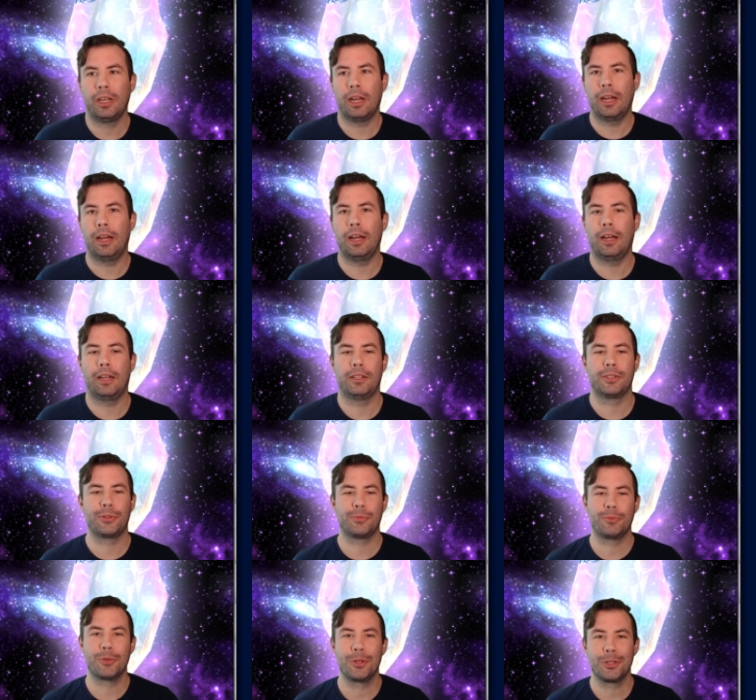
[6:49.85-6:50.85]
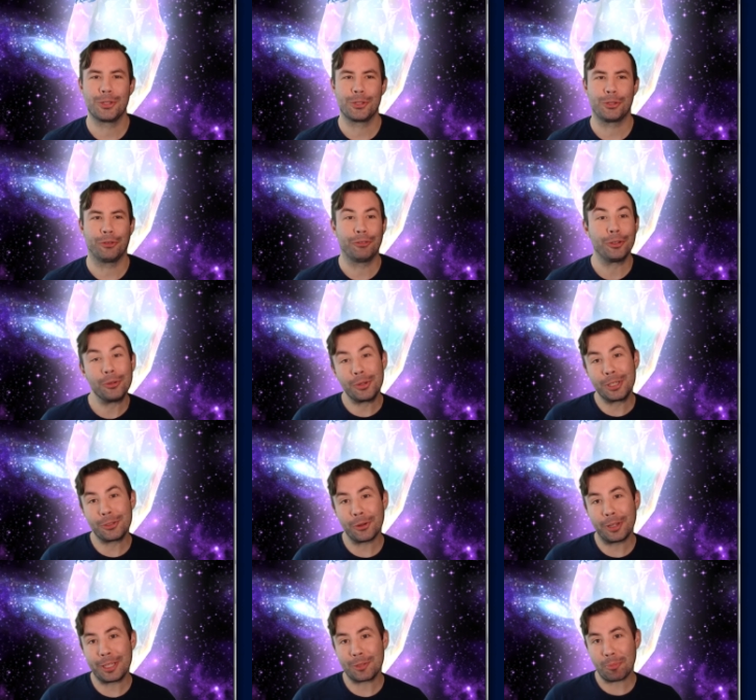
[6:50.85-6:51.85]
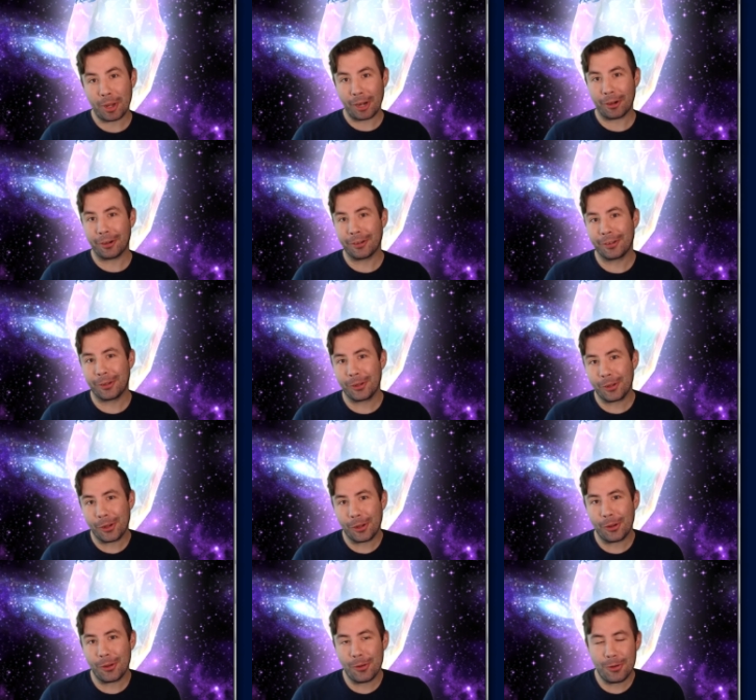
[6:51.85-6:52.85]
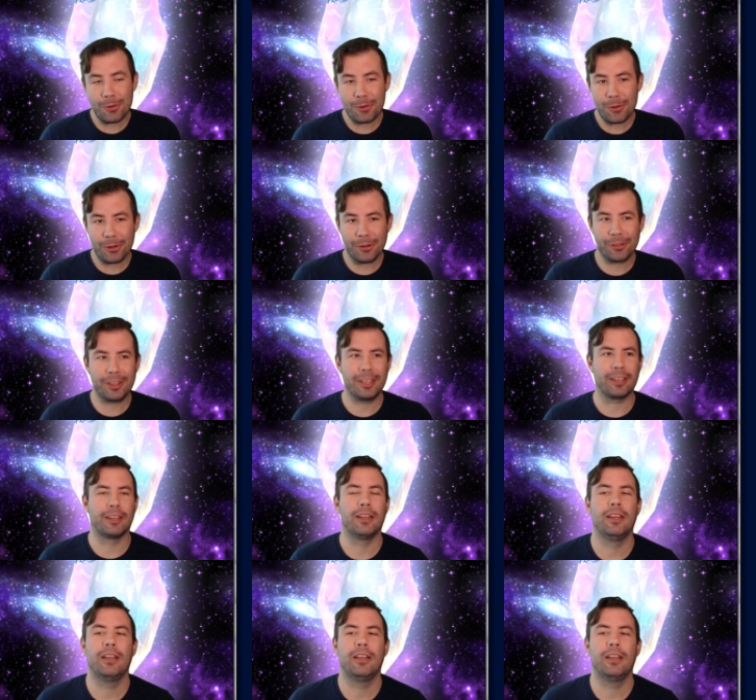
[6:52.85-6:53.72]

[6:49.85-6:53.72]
So if you enjoy this banner, go do your thing.